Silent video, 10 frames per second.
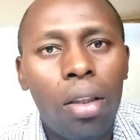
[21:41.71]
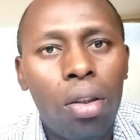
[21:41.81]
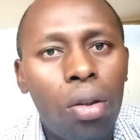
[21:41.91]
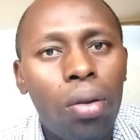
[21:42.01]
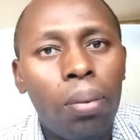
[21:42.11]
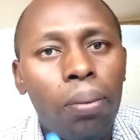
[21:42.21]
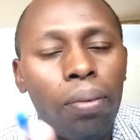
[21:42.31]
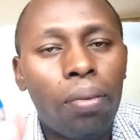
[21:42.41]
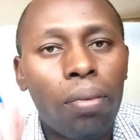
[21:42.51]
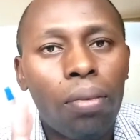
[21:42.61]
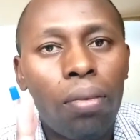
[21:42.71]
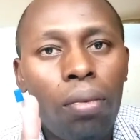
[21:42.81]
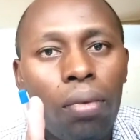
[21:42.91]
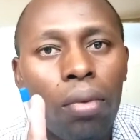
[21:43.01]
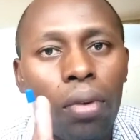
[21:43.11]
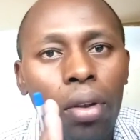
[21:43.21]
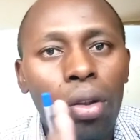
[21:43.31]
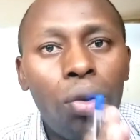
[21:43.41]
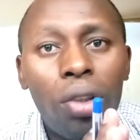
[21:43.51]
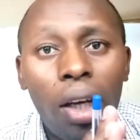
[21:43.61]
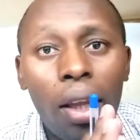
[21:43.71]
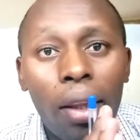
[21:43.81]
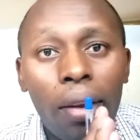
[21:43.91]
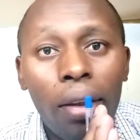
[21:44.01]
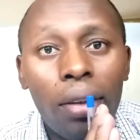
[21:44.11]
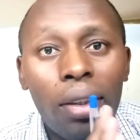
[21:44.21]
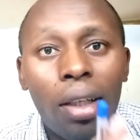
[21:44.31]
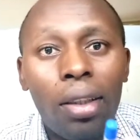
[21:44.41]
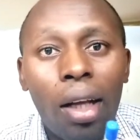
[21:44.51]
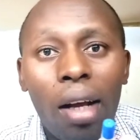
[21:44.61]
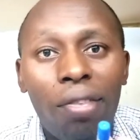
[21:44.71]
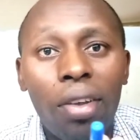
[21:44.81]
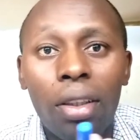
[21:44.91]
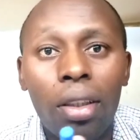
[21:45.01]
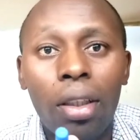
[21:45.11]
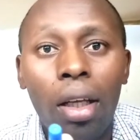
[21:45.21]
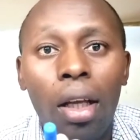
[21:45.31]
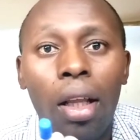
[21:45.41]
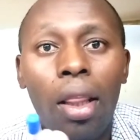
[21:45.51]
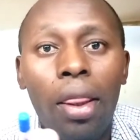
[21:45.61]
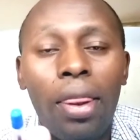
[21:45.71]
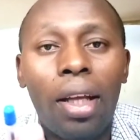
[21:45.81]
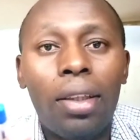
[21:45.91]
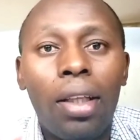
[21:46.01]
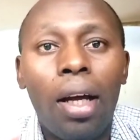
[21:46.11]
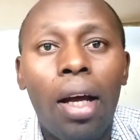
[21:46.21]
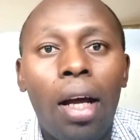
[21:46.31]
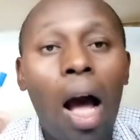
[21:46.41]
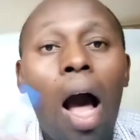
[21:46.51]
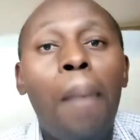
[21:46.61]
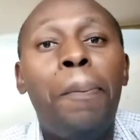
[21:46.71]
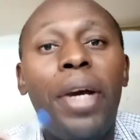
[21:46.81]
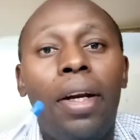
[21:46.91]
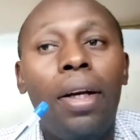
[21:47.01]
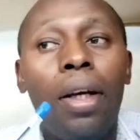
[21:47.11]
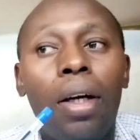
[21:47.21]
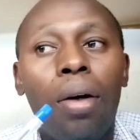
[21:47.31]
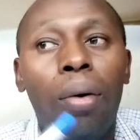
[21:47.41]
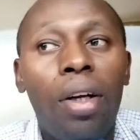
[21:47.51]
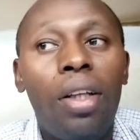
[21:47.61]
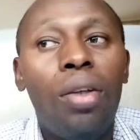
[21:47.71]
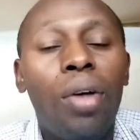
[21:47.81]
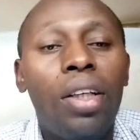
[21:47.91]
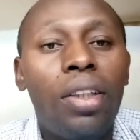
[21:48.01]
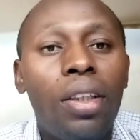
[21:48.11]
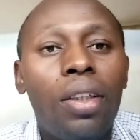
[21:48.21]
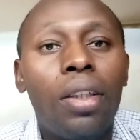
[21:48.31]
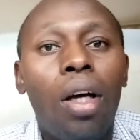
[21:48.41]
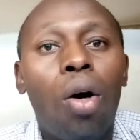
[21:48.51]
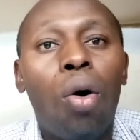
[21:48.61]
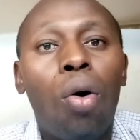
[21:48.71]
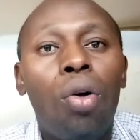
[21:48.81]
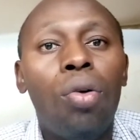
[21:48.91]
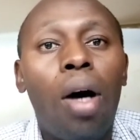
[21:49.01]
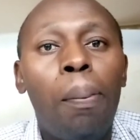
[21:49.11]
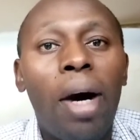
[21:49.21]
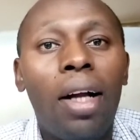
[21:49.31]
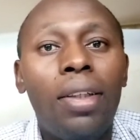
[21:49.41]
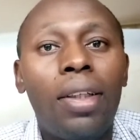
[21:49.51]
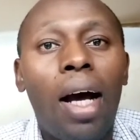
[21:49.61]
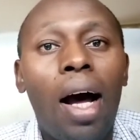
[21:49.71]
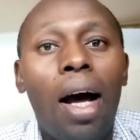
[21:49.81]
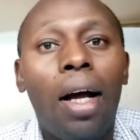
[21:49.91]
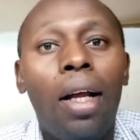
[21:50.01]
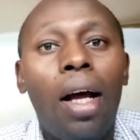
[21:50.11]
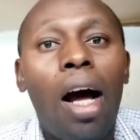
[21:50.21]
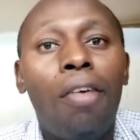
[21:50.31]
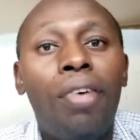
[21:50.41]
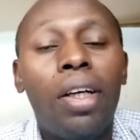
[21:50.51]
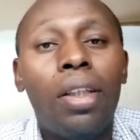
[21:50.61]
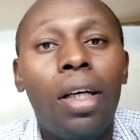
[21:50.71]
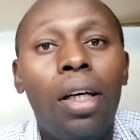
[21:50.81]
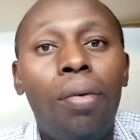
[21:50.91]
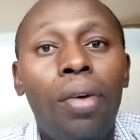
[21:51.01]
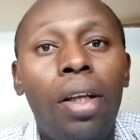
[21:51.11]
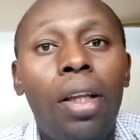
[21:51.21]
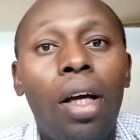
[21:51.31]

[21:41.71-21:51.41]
So those are the things that affect, that happen when your chicks or your birds are affected with